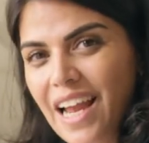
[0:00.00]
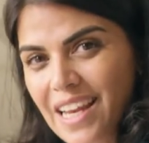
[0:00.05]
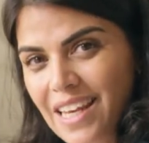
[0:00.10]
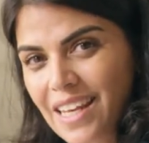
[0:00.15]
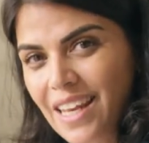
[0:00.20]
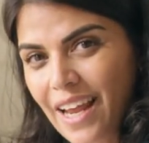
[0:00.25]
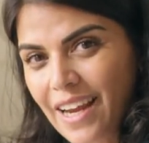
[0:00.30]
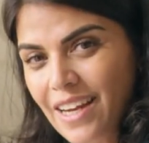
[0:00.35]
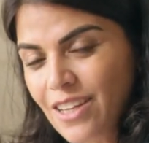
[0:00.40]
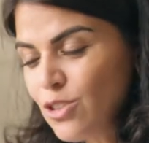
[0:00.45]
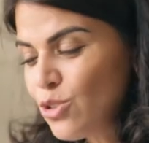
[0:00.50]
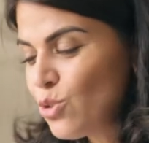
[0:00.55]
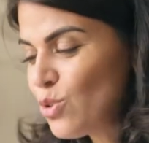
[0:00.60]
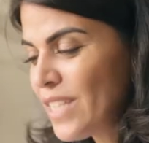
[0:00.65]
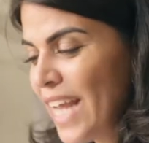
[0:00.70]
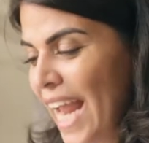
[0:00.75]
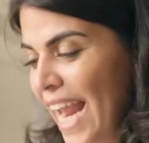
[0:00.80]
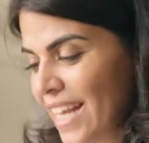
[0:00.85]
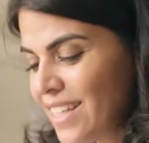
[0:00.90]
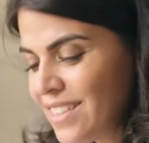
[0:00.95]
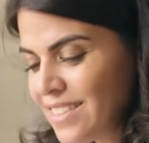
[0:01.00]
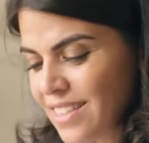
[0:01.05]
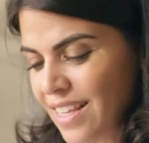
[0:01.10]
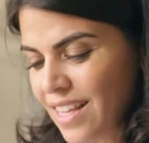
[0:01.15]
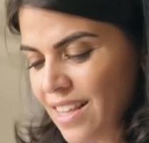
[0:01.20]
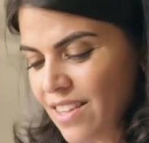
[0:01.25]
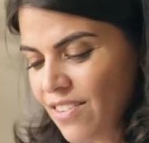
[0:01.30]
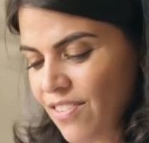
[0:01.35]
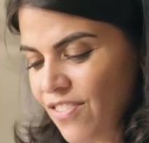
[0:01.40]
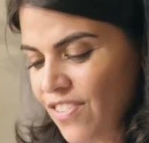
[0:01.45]
I like to taste
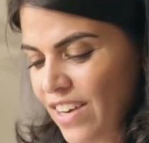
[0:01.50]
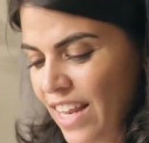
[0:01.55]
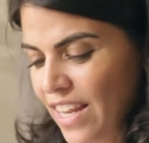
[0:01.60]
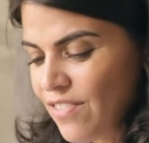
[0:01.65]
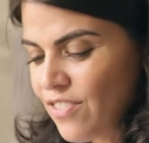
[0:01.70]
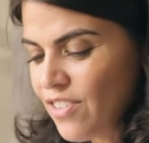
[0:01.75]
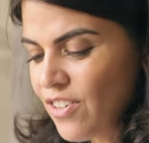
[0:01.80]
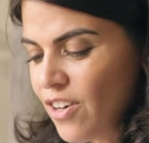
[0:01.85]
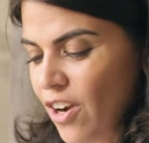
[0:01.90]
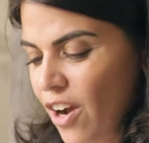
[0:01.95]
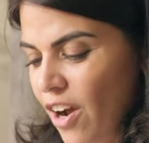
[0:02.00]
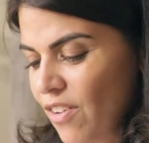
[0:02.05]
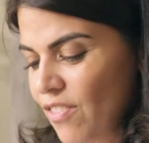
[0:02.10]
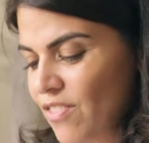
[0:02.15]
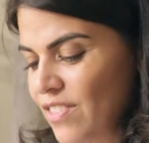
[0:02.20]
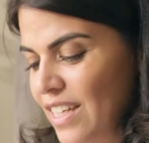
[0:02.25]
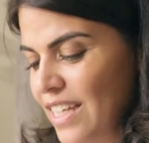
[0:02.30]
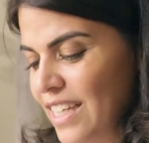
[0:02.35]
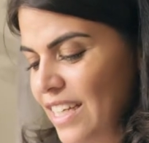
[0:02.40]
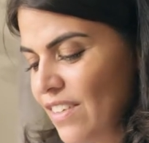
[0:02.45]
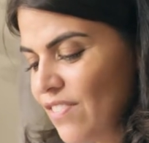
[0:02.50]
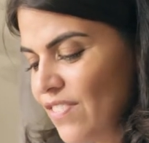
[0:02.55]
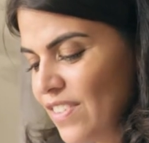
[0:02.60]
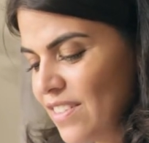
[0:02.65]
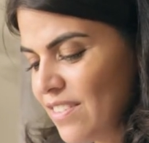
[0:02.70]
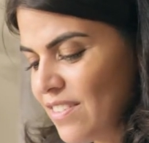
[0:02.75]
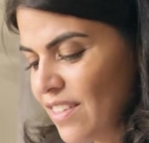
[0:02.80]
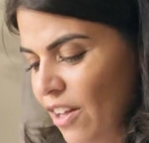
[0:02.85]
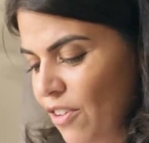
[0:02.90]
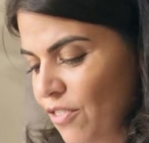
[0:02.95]
the flavor of the leaf
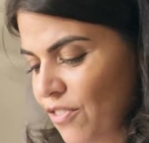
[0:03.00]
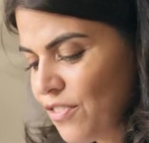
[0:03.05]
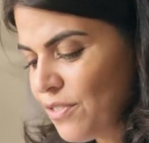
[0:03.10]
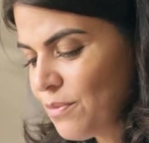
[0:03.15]
itself.